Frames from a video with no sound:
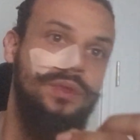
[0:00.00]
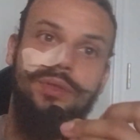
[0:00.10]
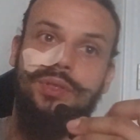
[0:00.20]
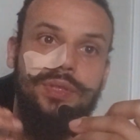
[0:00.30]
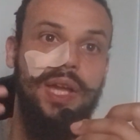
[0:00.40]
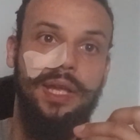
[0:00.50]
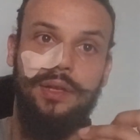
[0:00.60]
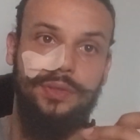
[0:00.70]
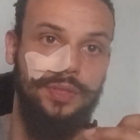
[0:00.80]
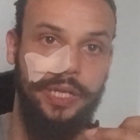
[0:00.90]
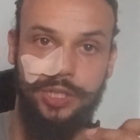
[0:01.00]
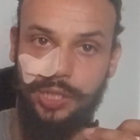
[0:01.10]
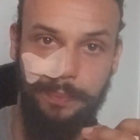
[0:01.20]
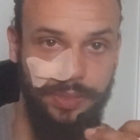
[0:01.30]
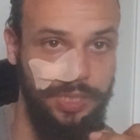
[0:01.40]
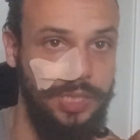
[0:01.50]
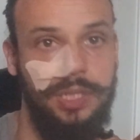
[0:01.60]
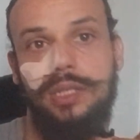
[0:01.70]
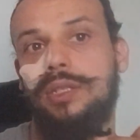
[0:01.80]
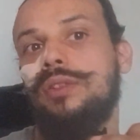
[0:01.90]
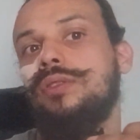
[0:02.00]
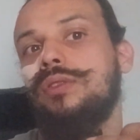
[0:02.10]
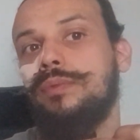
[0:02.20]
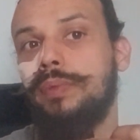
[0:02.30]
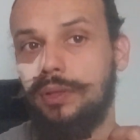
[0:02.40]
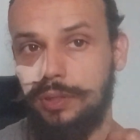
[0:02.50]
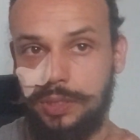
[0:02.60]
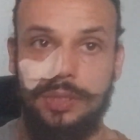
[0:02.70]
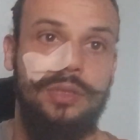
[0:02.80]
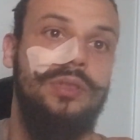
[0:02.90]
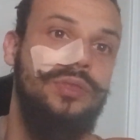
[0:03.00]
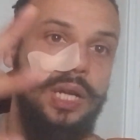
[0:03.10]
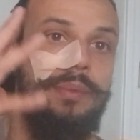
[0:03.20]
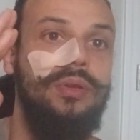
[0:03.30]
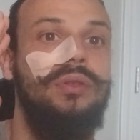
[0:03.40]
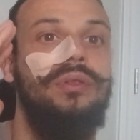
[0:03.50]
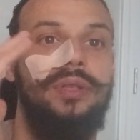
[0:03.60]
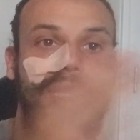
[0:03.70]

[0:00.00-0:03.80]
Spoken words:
styles like Japanese or Polynesian, tribal,